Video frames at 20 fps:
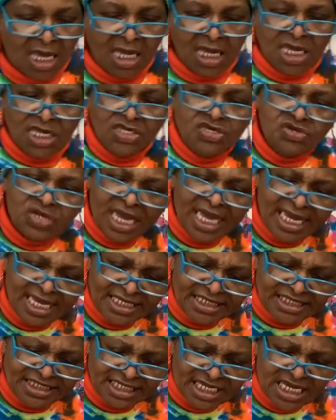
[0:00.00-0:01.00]
You can't
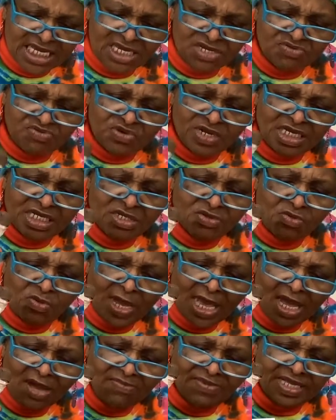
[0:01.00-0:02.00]
see it really
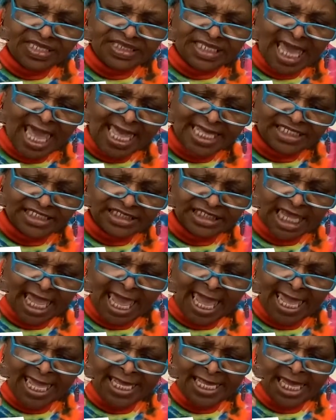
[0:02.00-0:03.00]
well, but that's
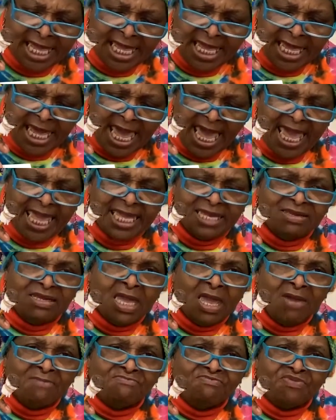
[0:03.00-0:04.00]
a
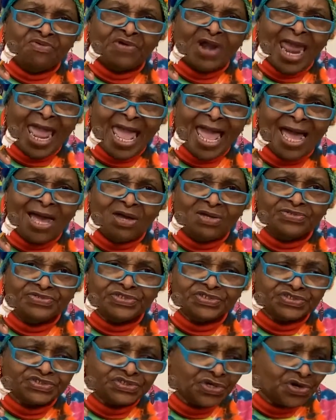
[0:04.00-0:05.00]
brown
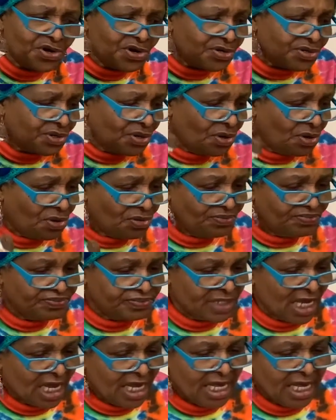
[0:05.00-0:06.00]
circle.
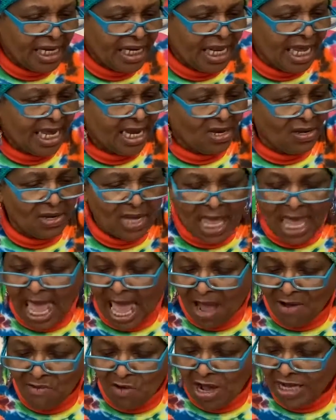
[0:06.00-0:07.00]
Now,
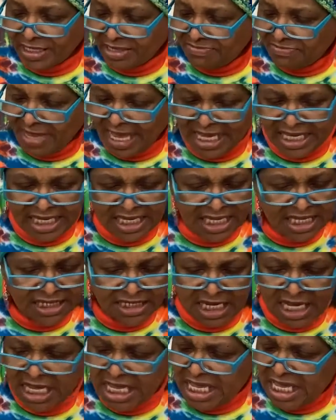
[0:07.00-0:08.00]
I want to make
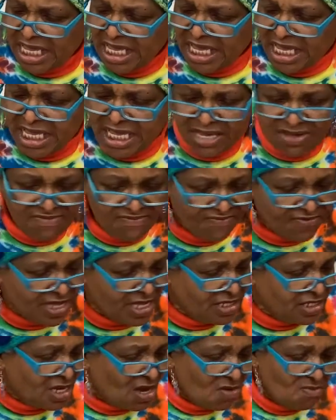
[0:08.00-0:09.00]
it
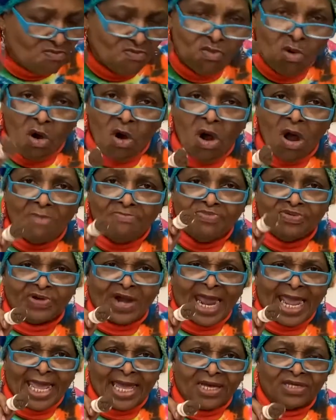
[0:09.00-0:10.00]
even more
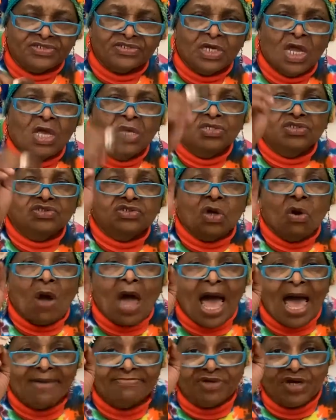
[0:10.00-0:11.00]
brown. So
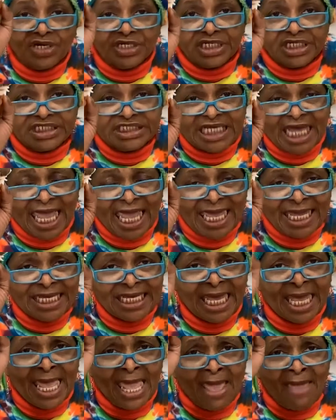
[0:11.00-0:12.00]
I'm going to take
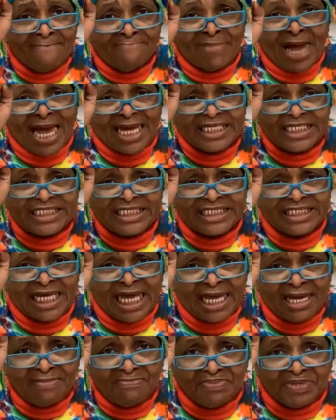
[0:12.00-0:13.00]
my
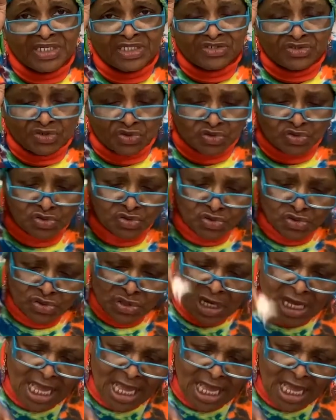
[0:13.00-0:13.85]
stamping tool,